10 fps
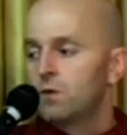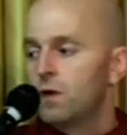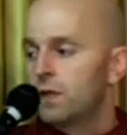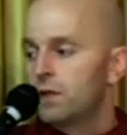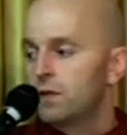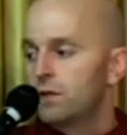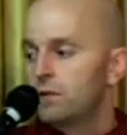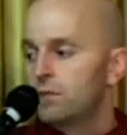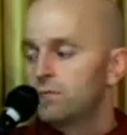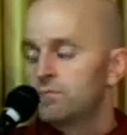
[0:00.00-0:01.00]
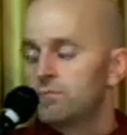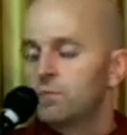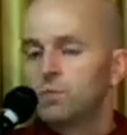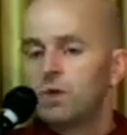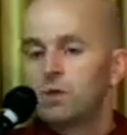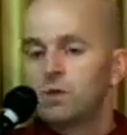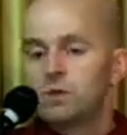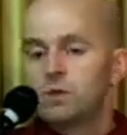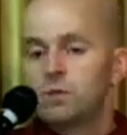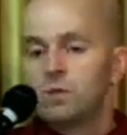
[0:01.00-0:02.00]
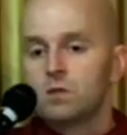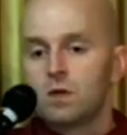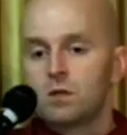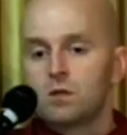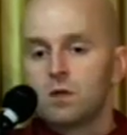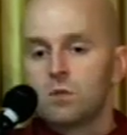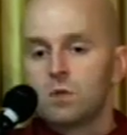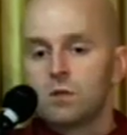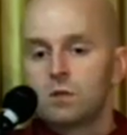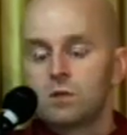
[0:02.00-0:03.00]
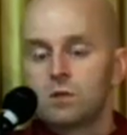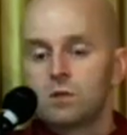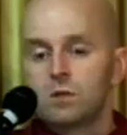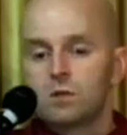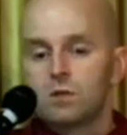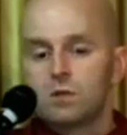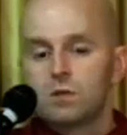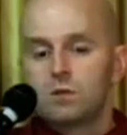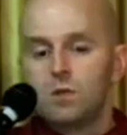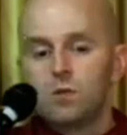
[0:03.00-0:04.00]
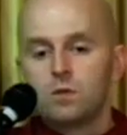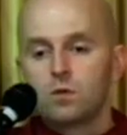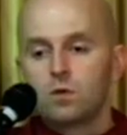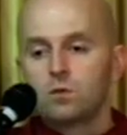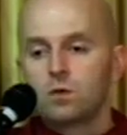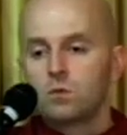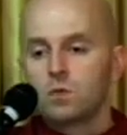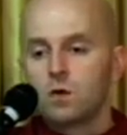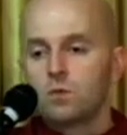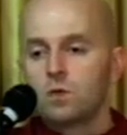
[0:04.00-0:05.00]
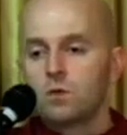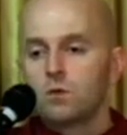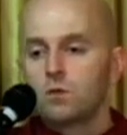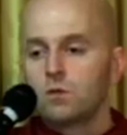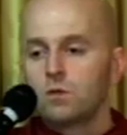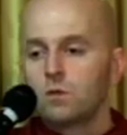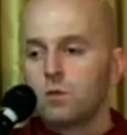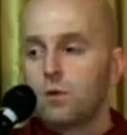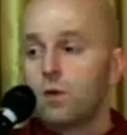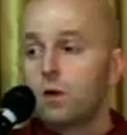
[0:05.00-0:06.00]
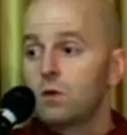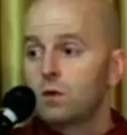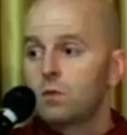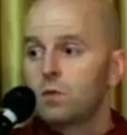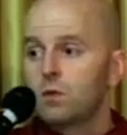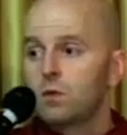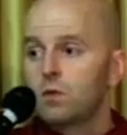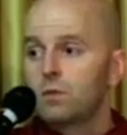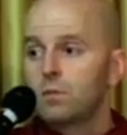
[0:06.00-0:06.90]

regretting what it is that we said to someone, what we stole from someone, the way we hurt other people.